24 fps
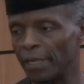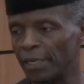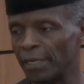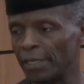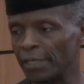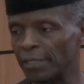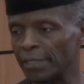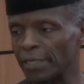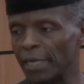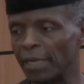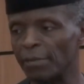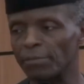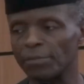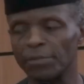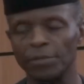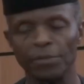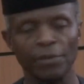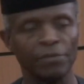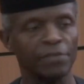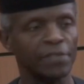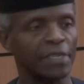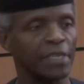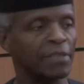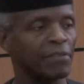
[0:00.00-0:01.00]
in terms
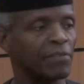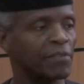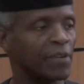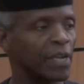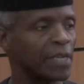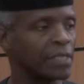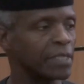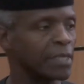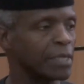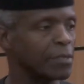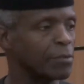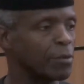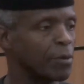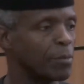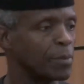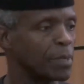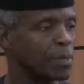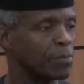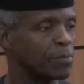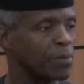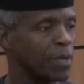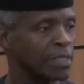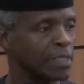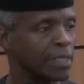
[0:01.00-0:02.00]
of significant
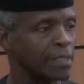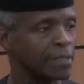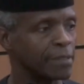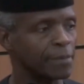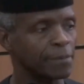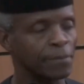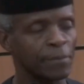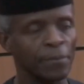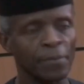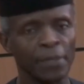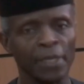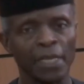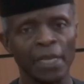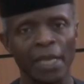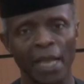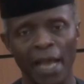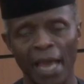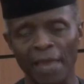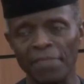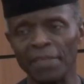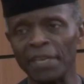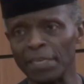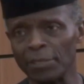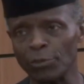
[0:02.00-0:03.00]
economic presence.
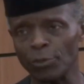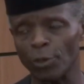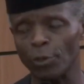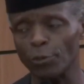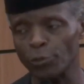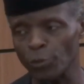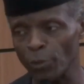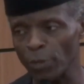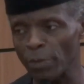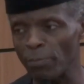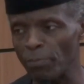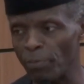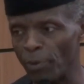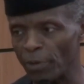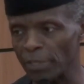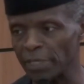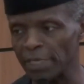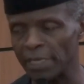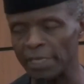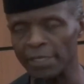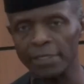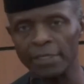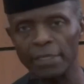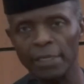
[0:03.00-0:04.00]
I think it's also
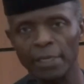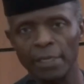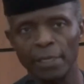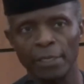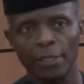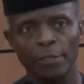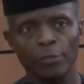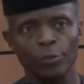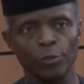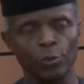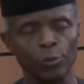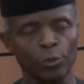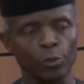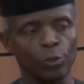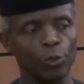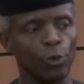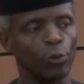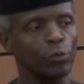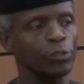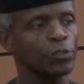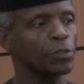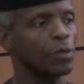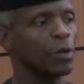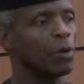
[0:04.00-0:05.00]
important to
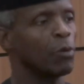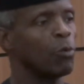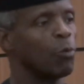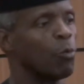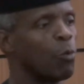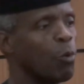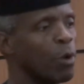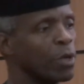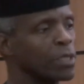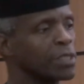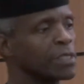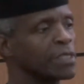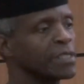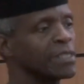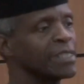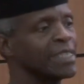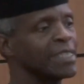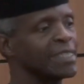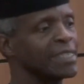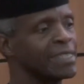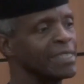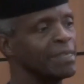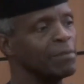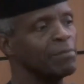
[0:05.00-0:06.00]
note what
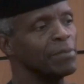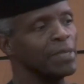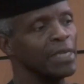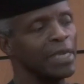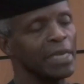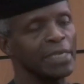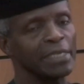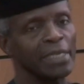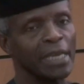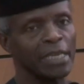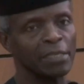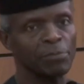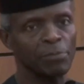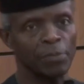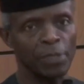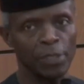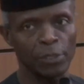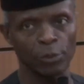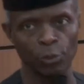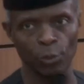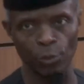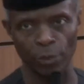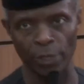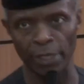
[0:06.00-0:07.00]
the CBN has
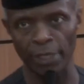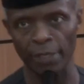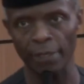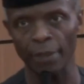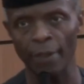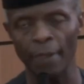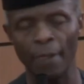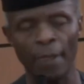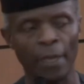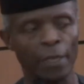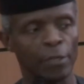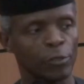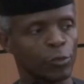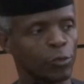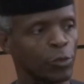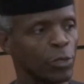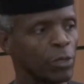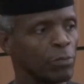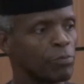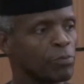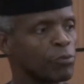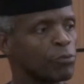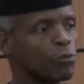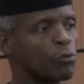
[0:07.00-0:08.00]
been doing to
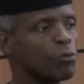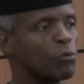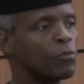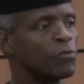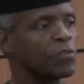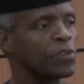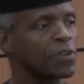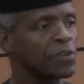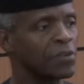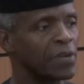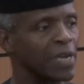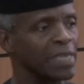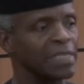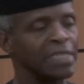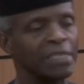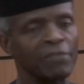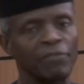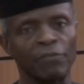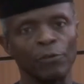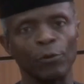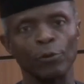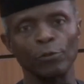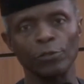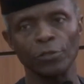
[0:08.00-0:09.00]
improve credit
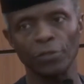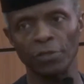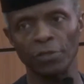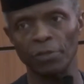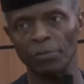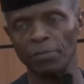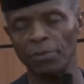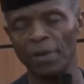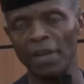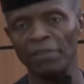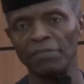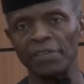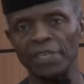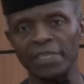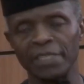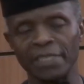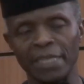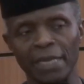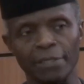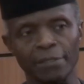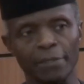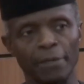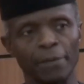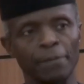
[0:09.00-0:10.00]
flow to the private
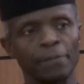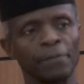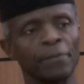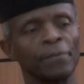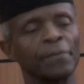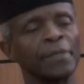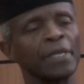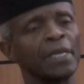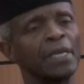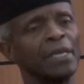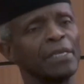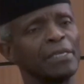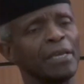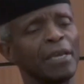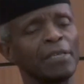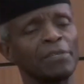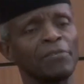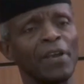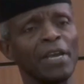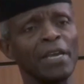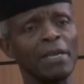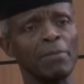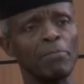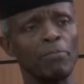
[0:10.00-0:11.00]
sector. Now, it's
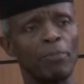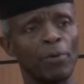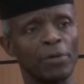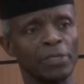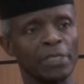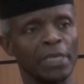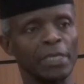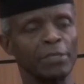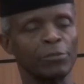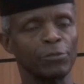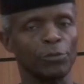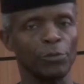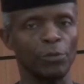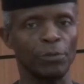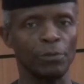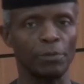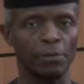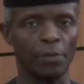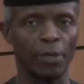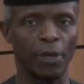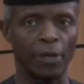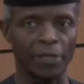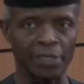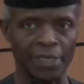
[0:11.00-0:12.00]
very important to
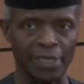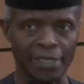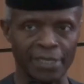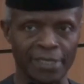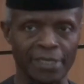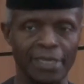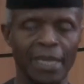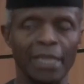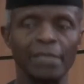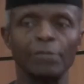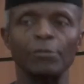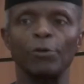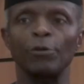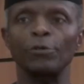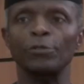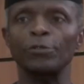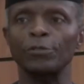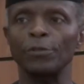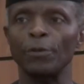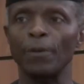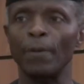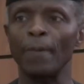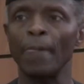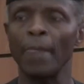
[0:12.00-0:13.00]
understand
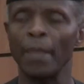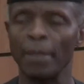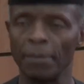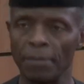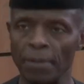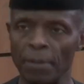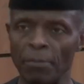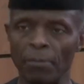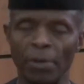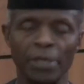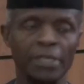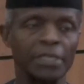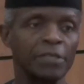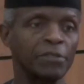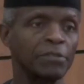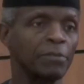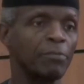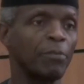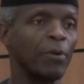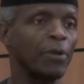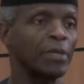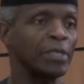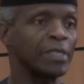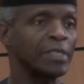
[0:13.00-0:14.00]
also the monetary
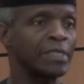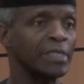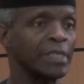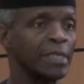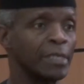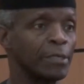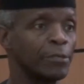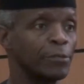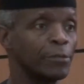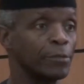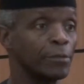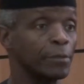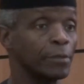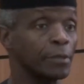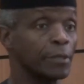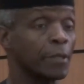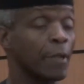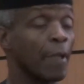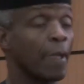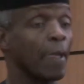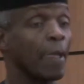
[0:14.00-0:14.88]
policy issues,